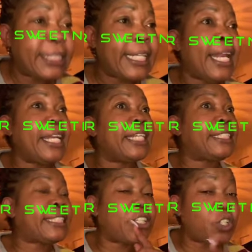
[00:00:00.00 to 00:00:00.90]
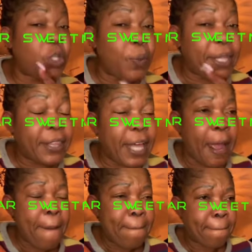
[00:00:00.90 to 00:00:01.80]
else you said, and you said to do it,
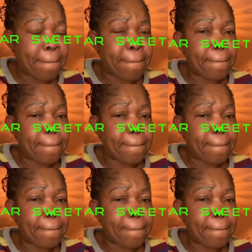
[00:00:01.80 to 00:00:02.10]
sir.